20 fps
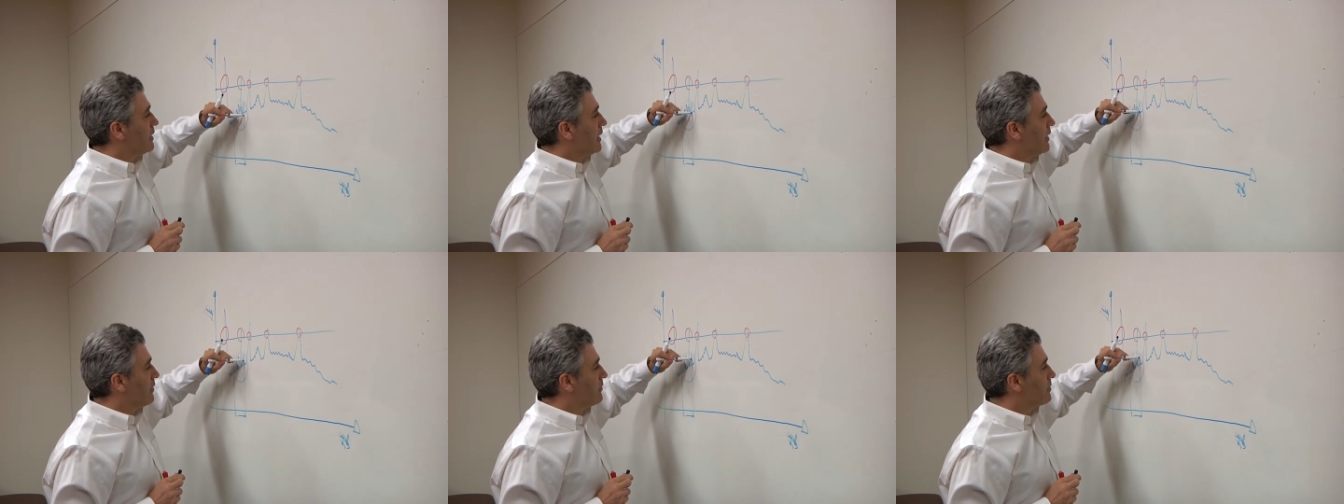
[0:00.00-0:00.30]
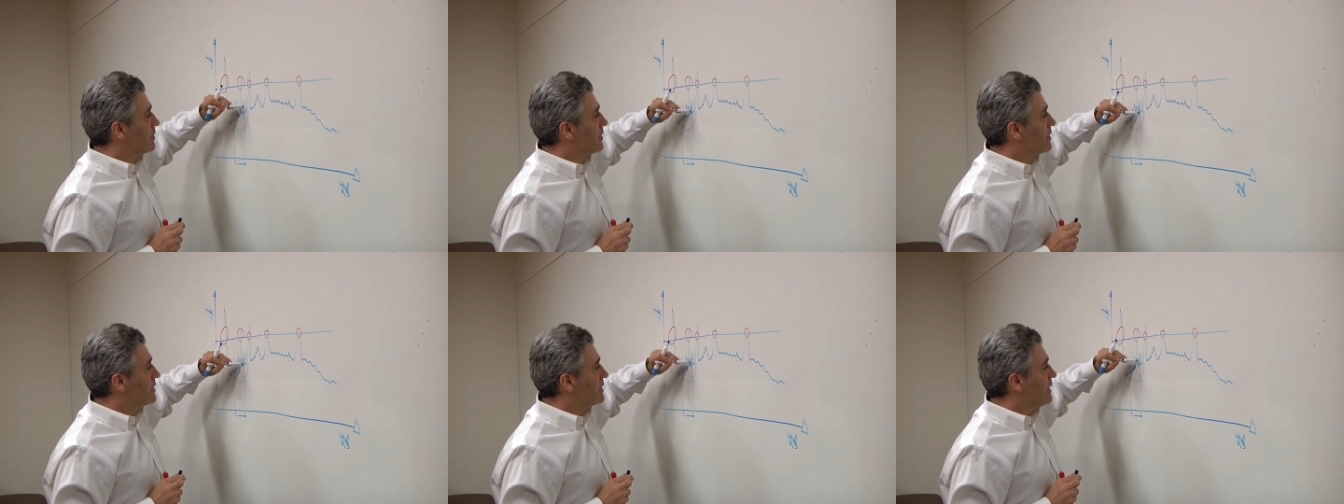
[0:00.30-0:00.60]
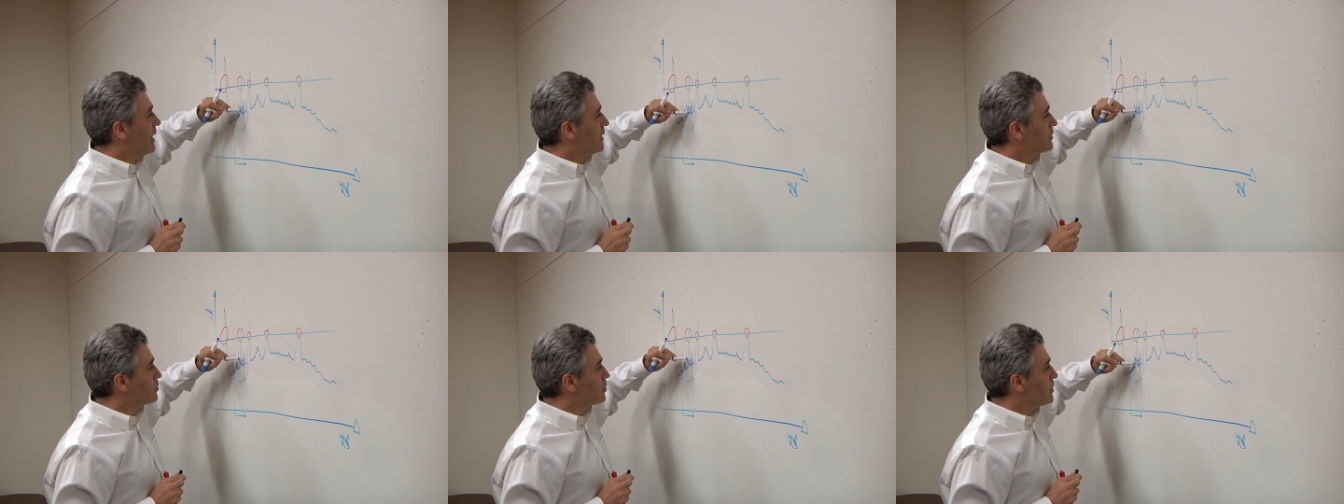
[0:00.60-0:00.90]
at within
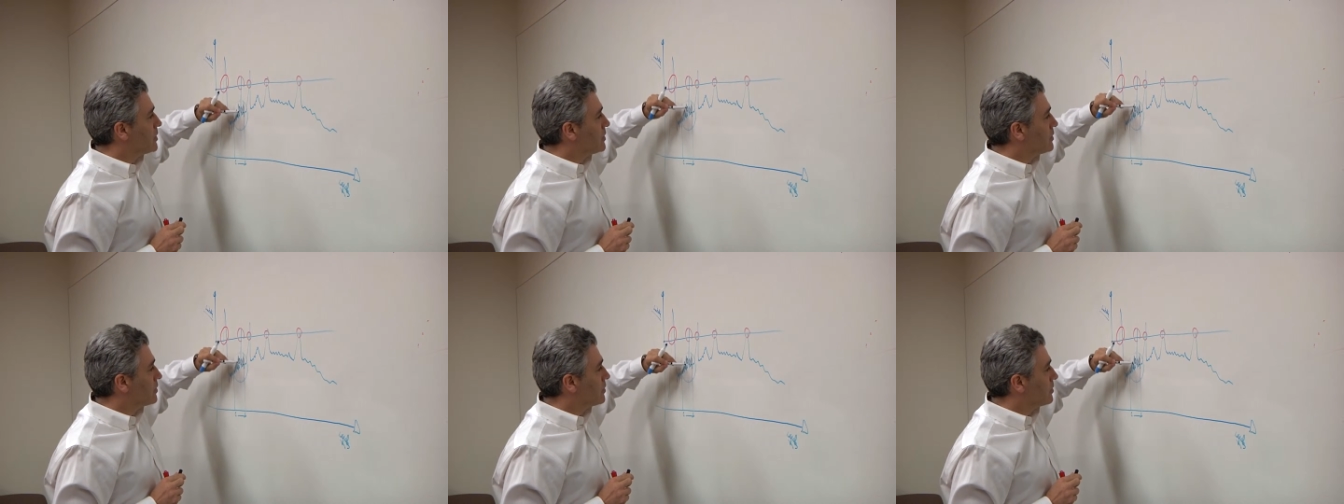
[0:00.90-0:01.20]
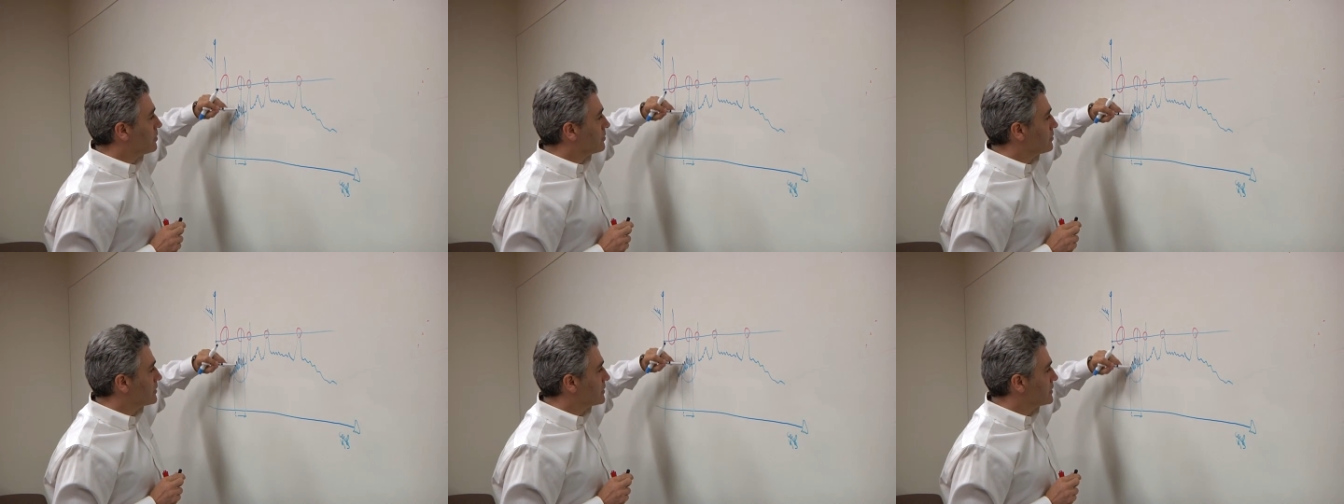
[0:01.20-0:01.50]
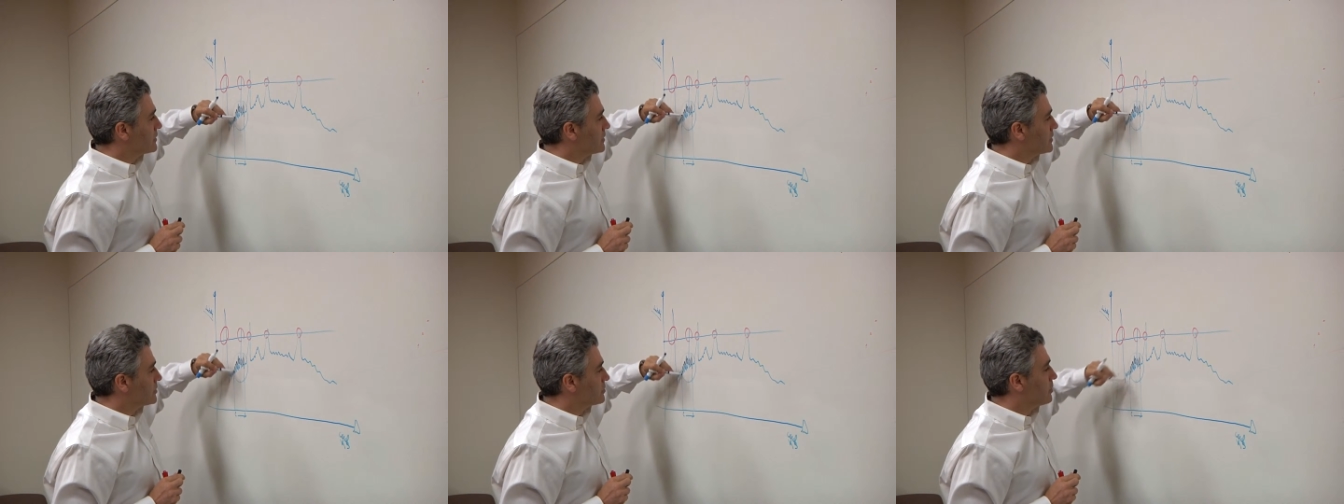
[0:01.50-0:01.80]
that window,
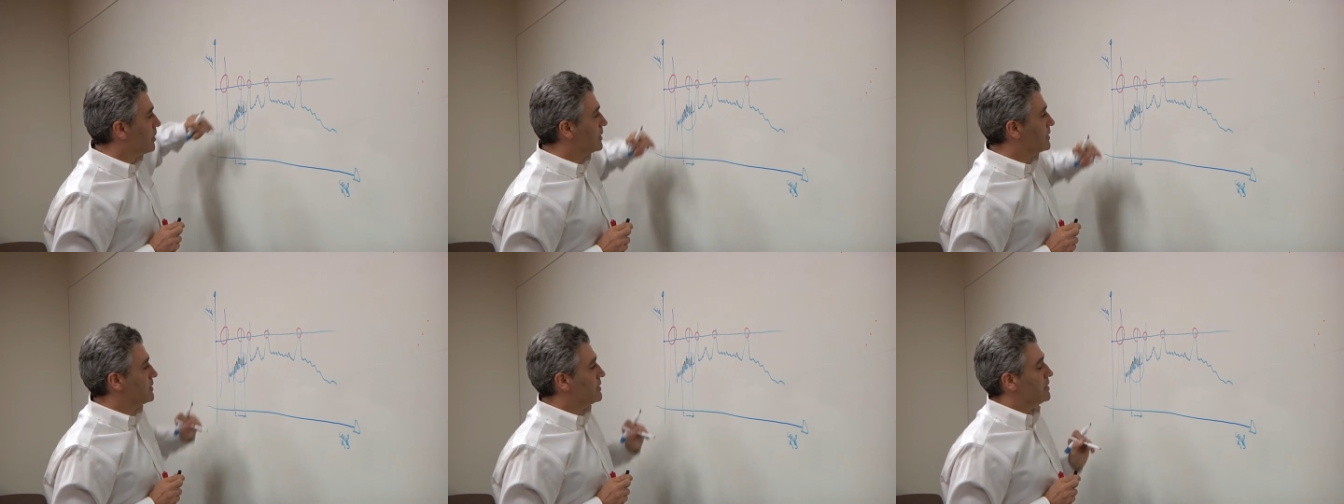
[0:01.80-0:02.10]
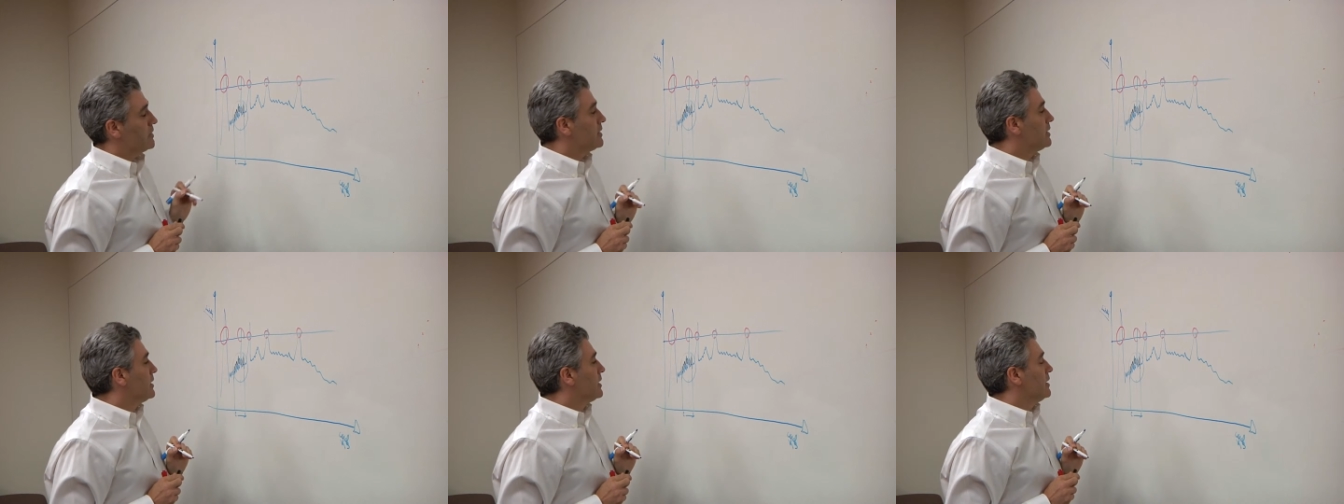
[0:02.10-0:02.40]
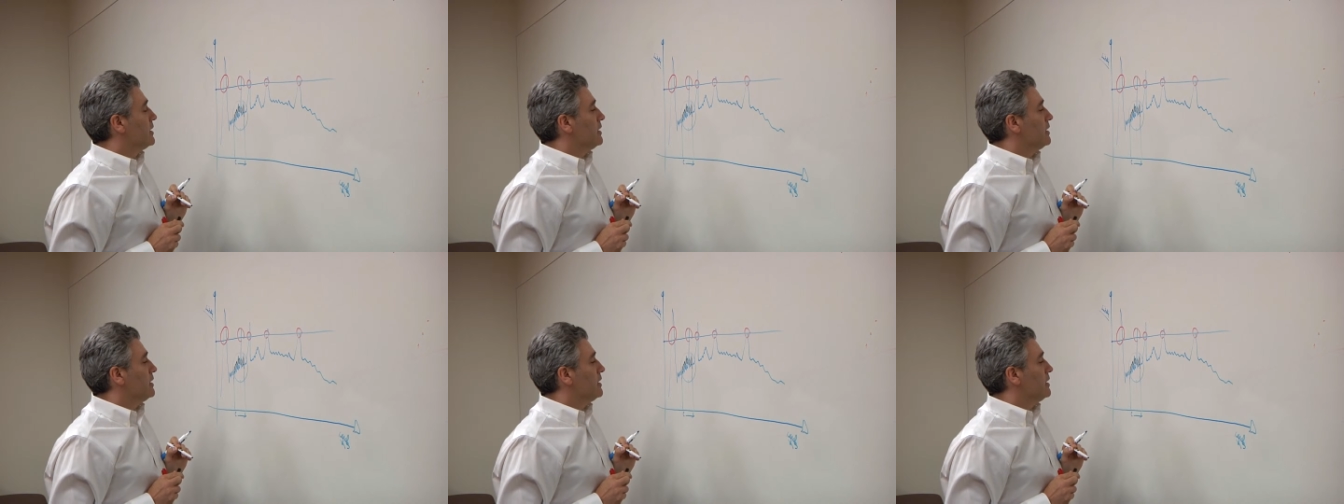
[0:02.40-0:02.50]
this is what the